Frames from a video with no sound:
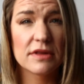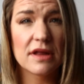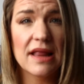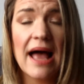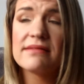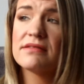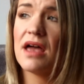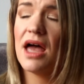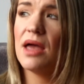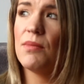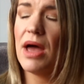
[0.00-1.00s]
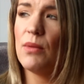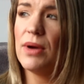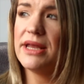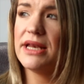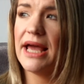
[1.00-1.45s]
the last time I
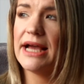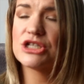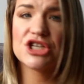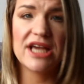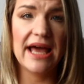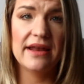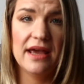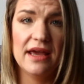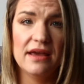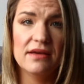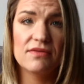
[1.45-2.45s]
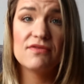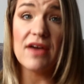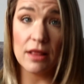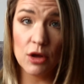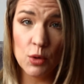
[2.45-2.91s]
went in, I actually had a
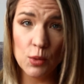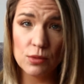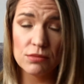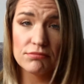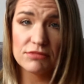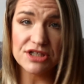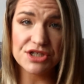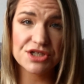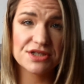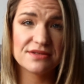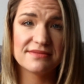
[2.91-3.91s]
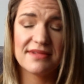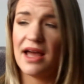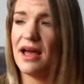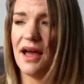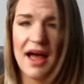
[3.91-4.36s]
fellow, which
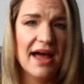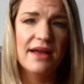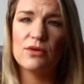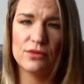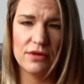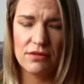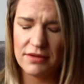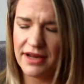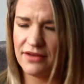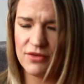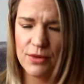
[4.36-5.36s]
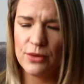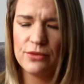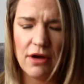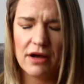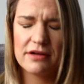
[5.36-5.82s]
I don't know enough
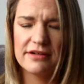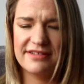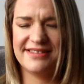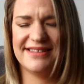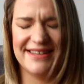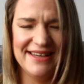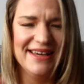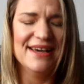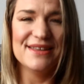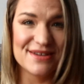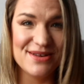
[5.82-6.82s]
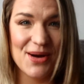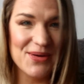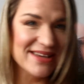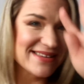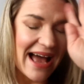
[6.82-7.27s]
about doctors to know
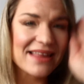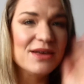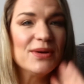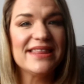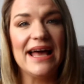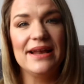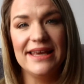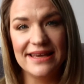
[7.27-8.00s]
exactly what that